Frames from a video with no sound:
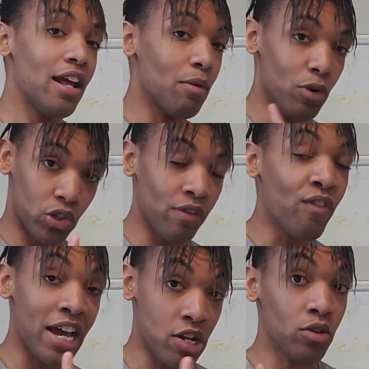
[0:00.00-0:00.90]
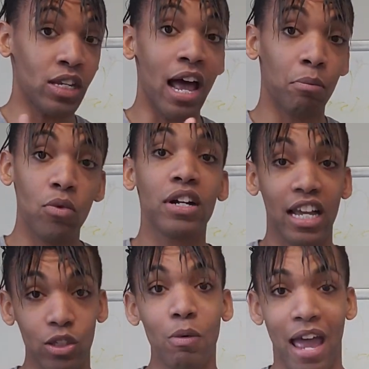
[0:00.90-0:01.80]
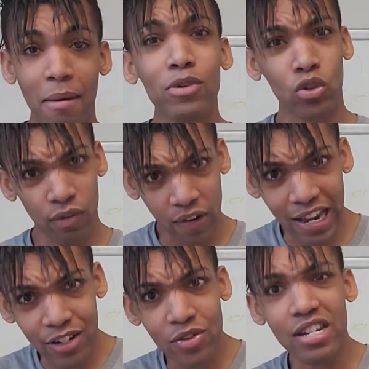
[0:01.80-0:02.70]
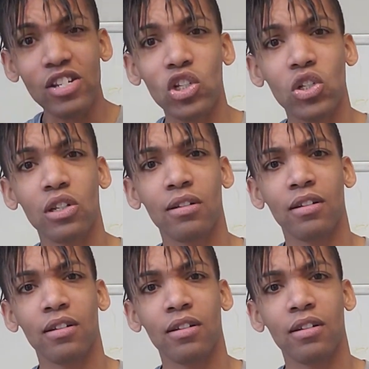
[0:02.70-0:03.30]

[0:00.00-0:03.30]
Once you find your top 1, guess what happens? You find your niche.